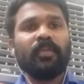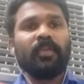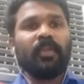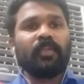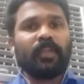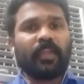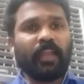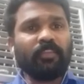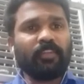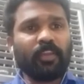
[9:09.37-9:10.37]
The
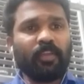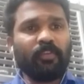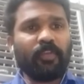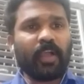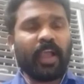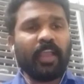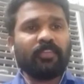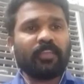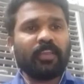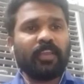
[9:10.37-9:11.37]
density of ice
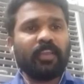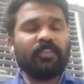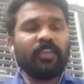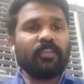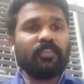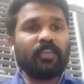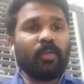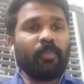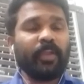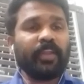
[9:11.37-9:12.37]
is
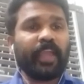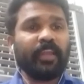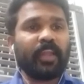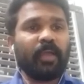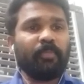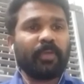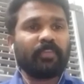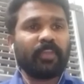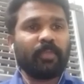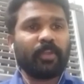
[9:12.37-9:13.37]
0.9 gram per
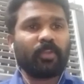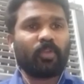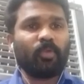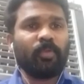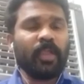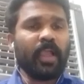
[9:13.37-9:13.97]
centimeter cube